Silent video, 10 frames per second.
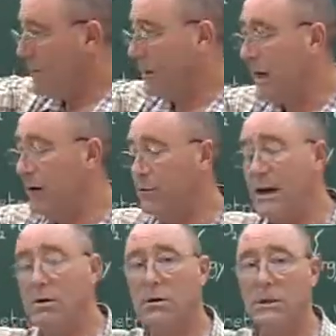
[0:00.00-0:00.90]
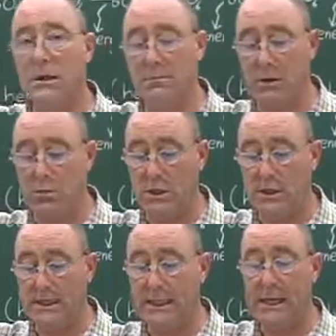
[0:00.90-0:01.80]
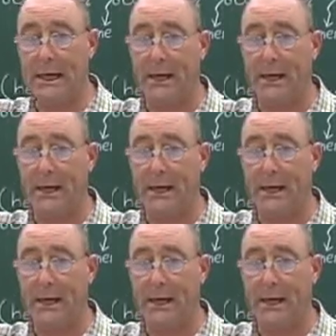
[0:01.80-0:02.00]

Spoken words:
I've now got something which is sticky.